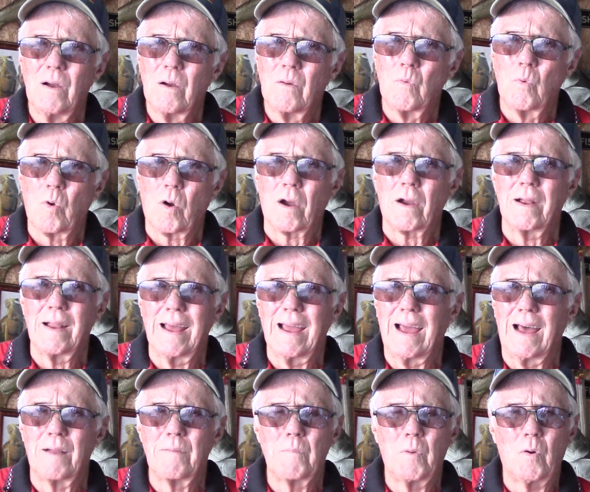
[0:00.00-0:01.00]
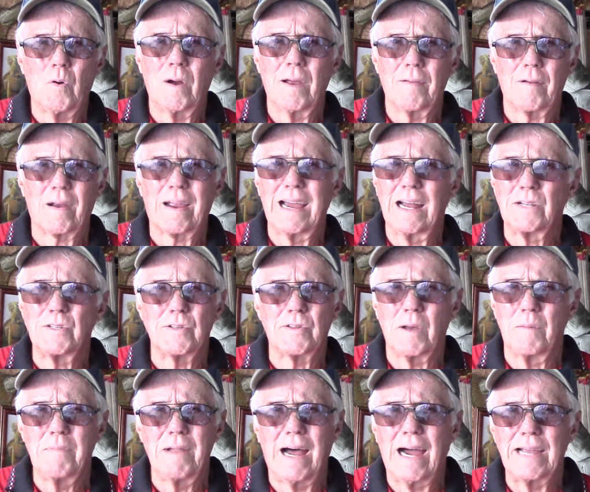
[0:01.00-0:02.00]
Working that. Boy, they're catching
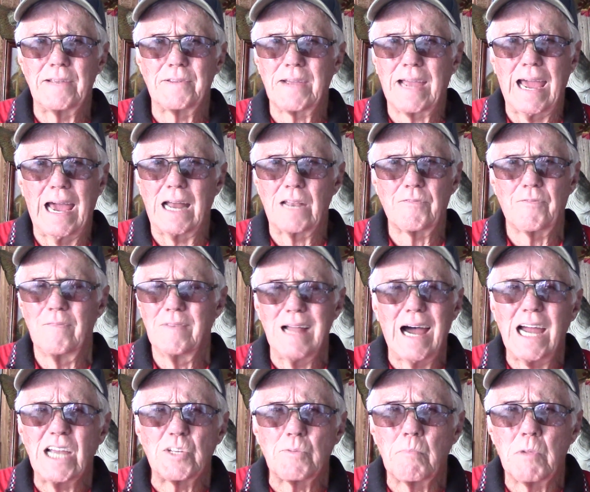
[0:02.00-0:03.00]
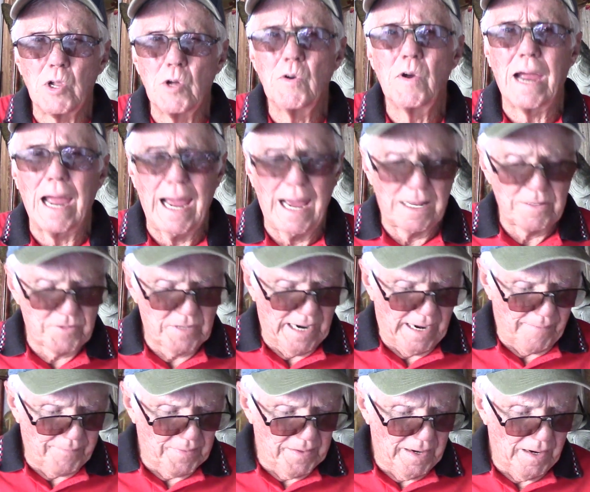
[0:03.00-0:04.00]
some nice blue cats
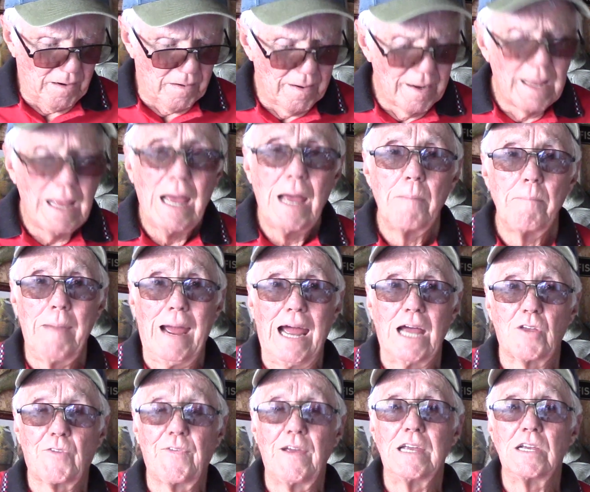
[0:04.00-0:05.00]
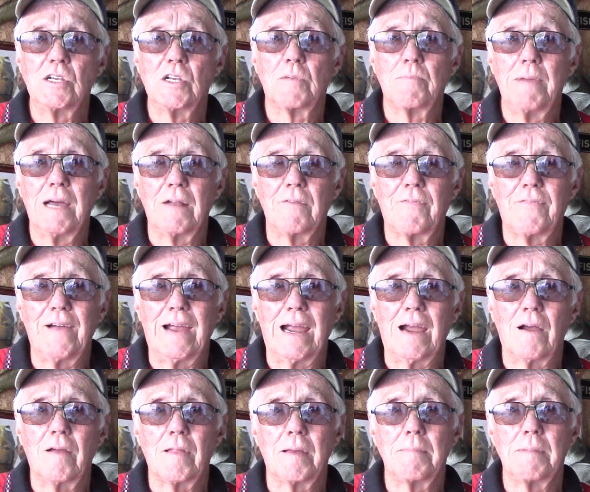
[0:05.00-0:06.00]
out there. Bass fishing has been
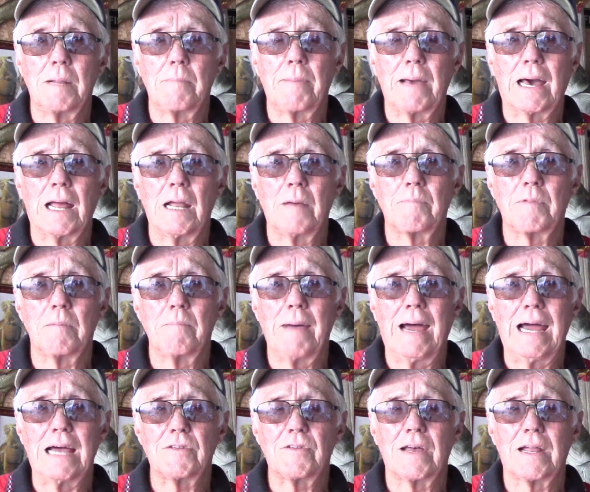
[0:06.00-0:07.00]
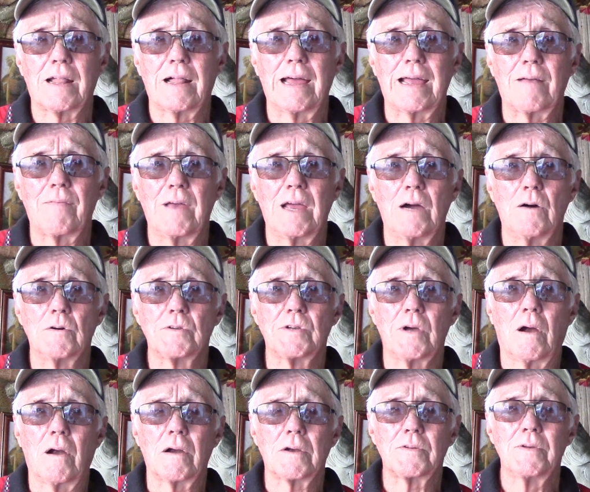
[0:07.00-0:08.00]
fair. They've been picking up some bass at Lake of the
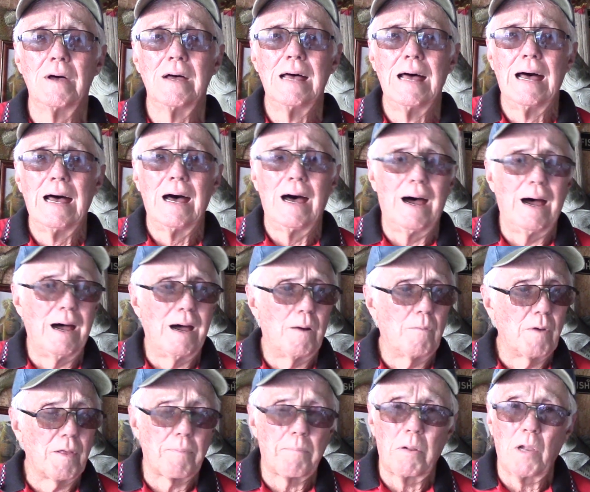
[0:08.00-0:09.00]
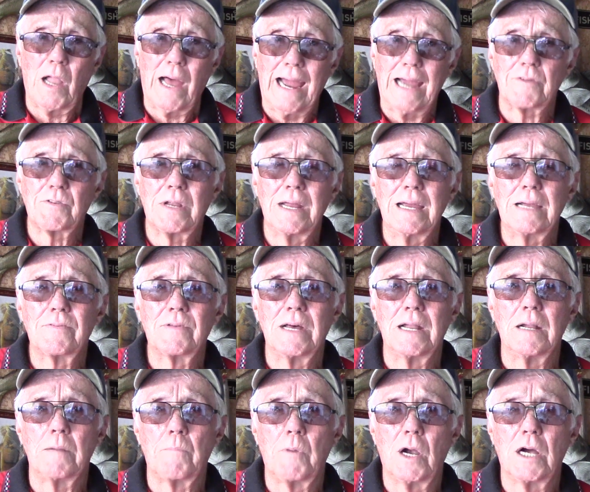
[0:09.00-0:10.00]
Ozarks with plastics
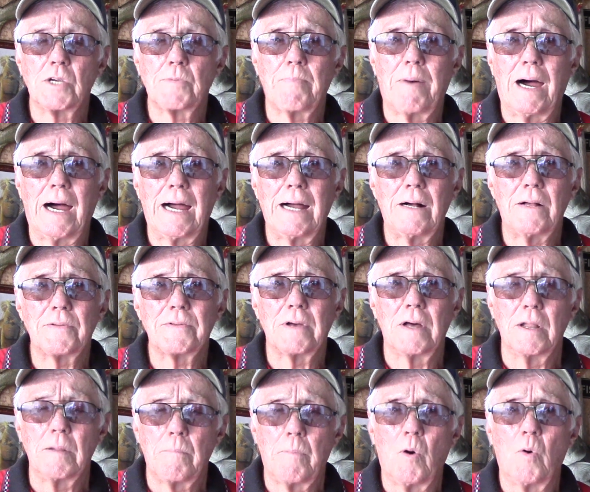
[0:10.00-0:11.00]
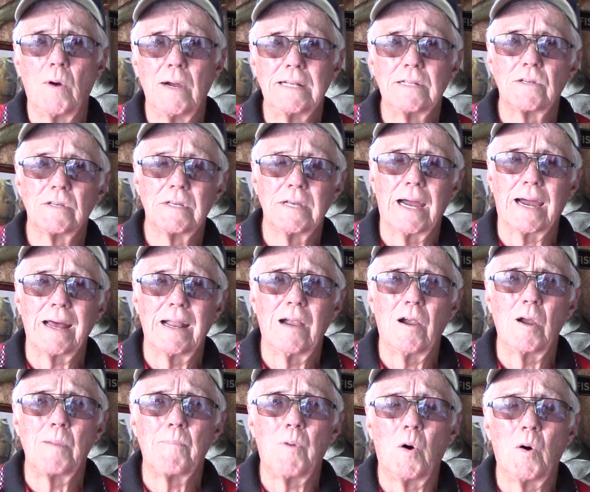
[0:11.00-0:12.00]
in the brush piles on the points,
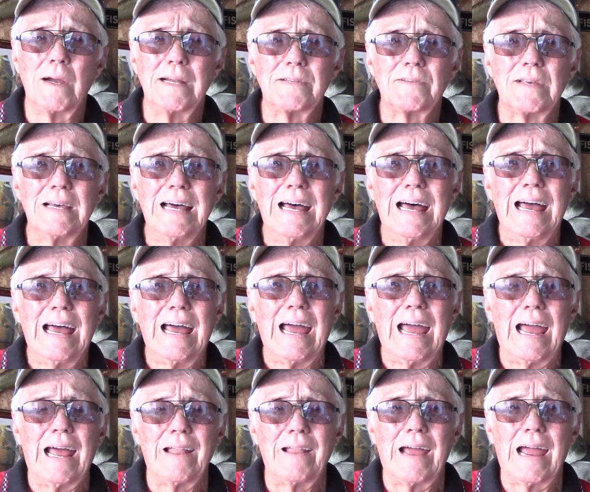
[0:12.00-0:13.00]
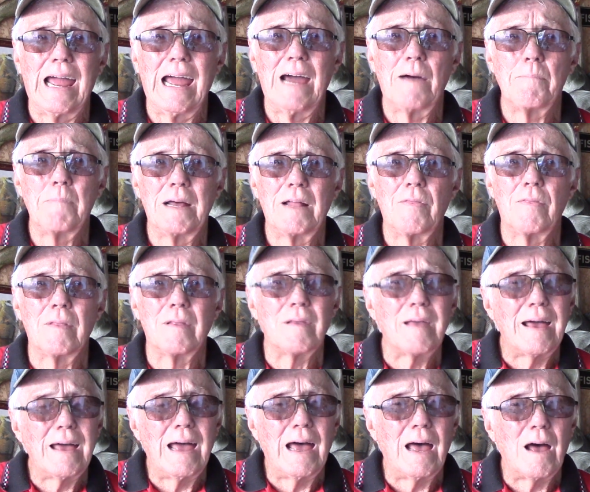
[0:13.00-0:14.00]
secondary points. And they have been
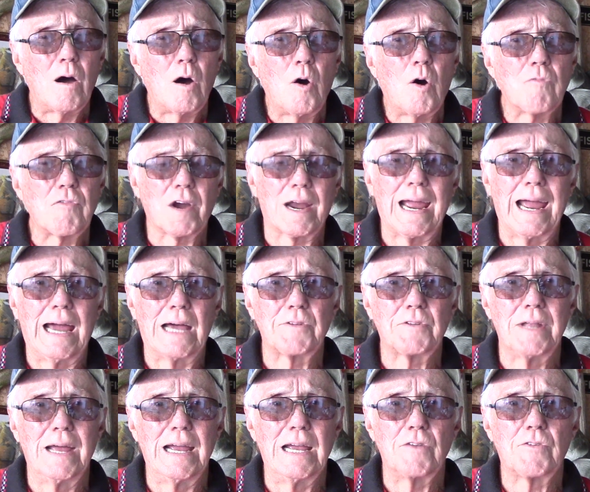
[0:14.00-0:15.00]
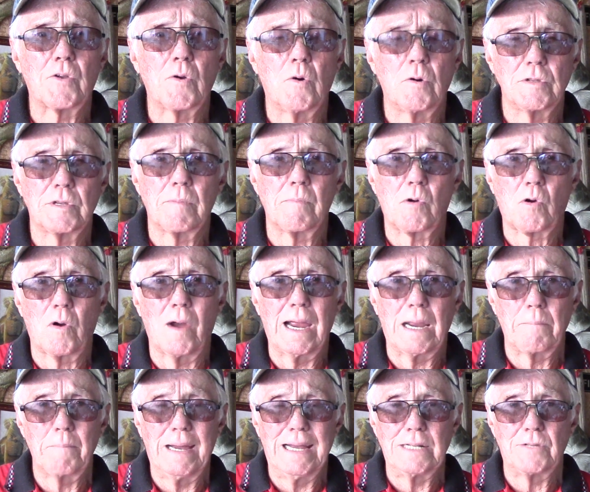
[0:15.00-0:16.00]
overcast days throwing some
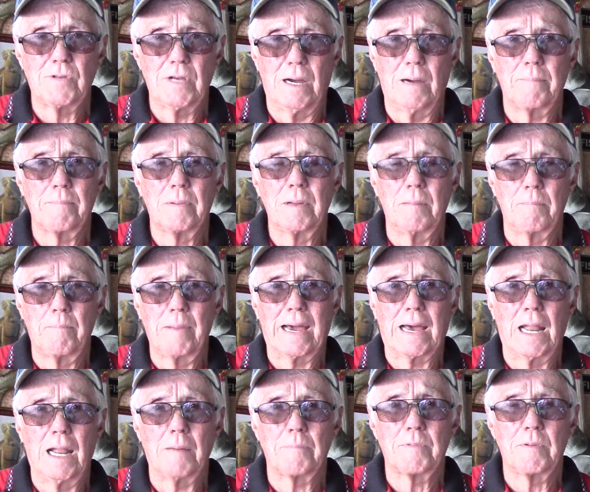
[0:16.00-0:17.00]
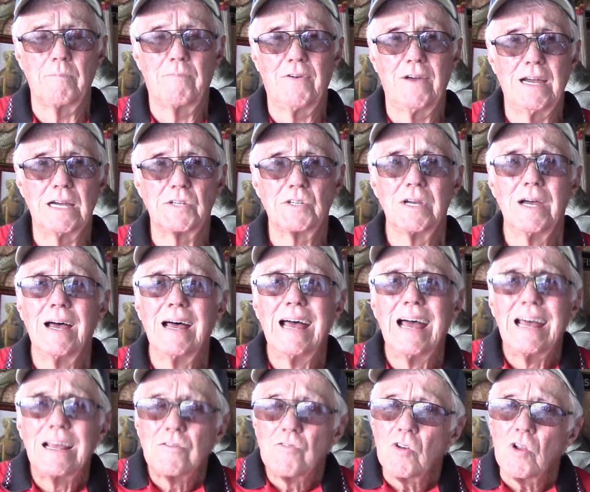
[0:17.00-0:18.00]
crankbaits up and picking up some fish.
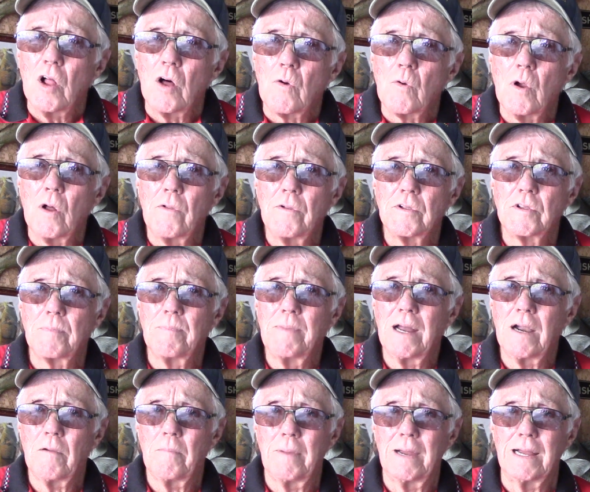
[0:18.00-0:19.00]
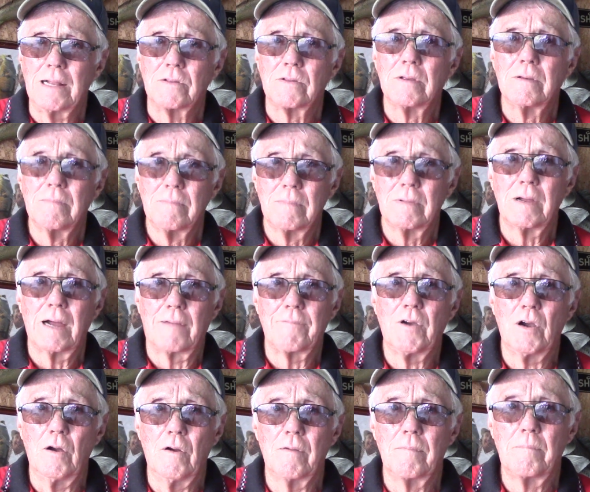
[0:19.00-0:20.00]
Slow rolling spinner baits. I've
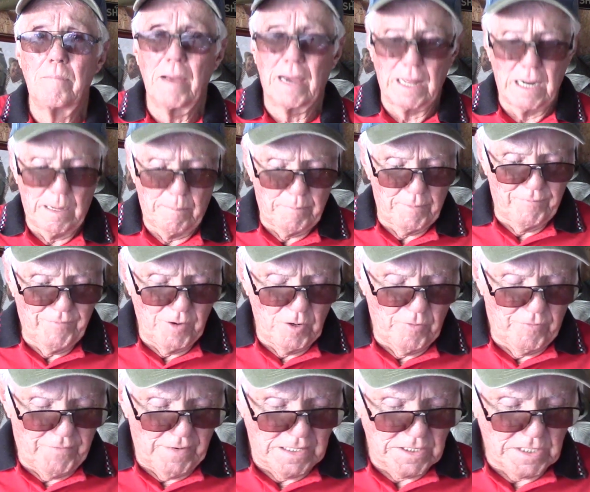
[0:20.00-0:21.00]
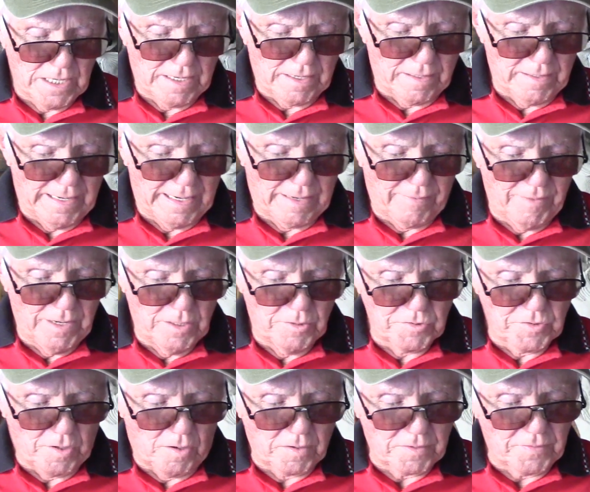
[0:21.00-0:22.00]
heard picking up a few fish at the Lake of the
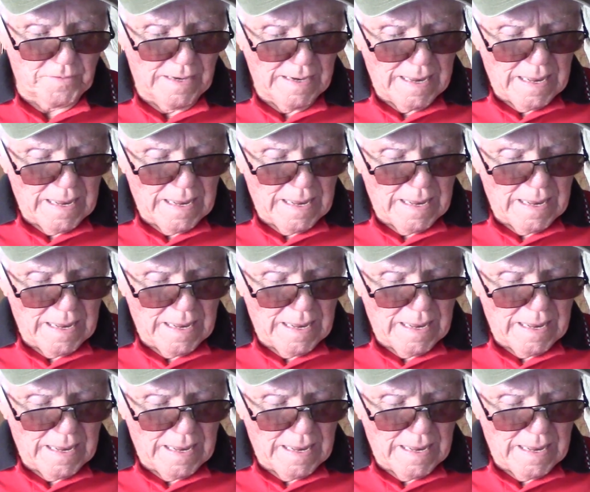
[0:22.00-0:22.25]
Ozarks.